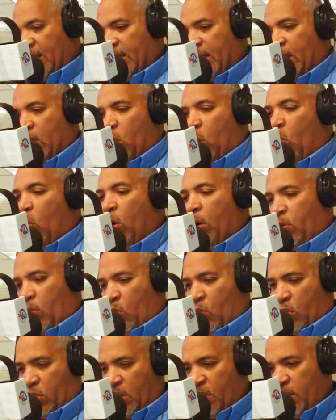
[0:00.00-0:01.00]
a court
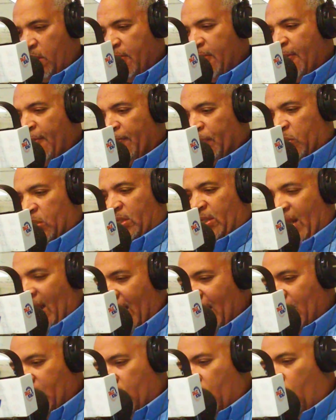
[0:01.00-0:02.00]
order to
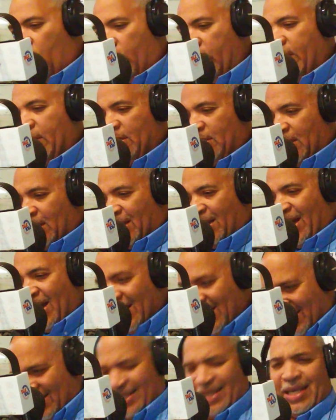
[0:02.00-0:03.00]
take Noah into
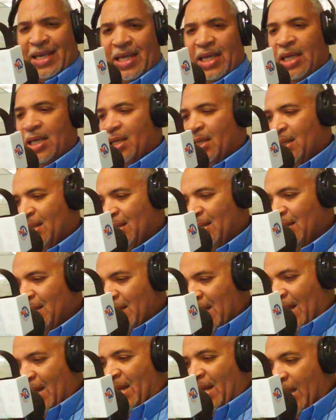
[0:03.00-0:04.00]
custody.
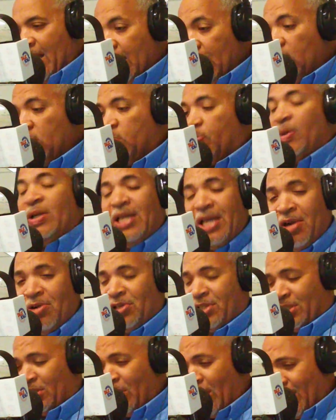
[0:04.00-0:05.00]
And
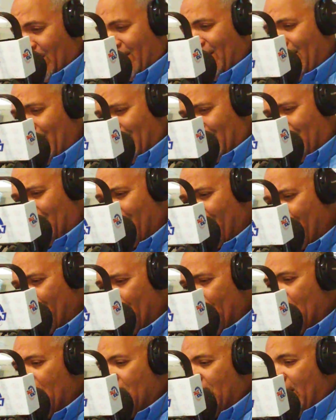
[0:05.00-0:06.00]
check this.
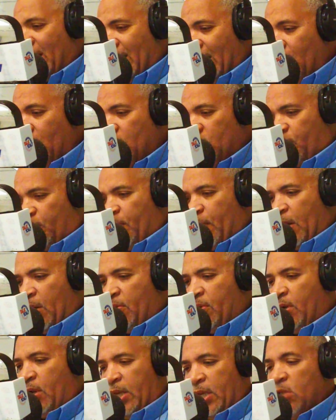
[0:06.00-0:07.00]
The
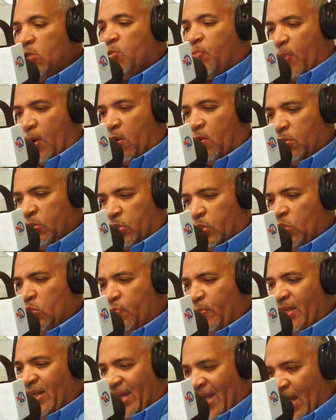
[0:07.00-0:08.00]
Hillsborough,
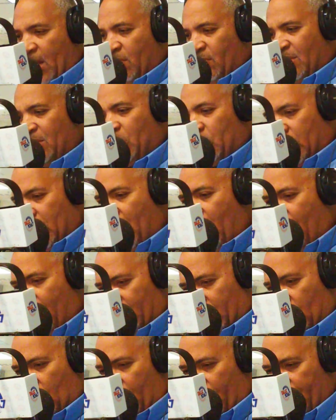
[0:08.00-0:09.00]
County
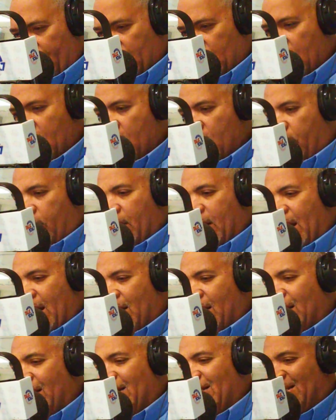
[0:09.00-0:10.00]
Sheriff's Office put out
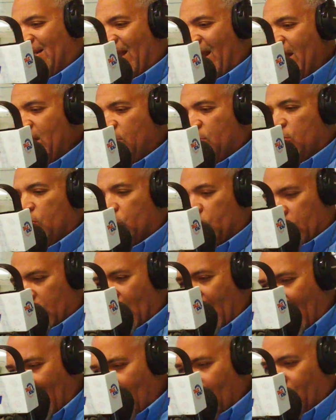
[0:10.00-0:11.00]
an endangered
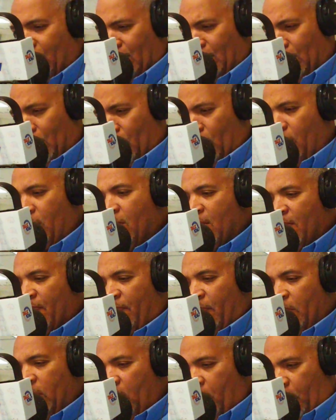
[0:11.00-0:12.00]
child alert
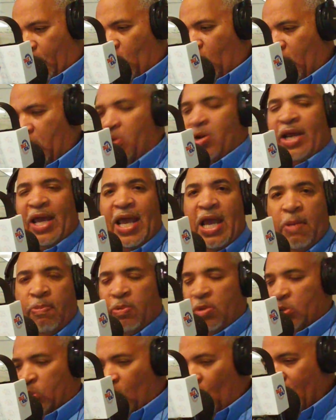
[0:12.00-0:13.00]
for the boy on
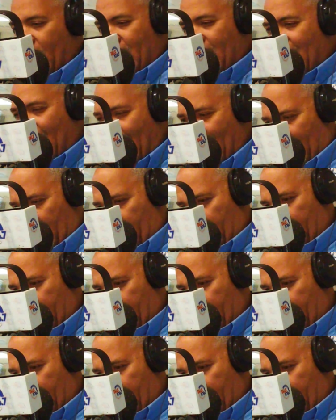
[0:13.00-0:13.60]
April 29th.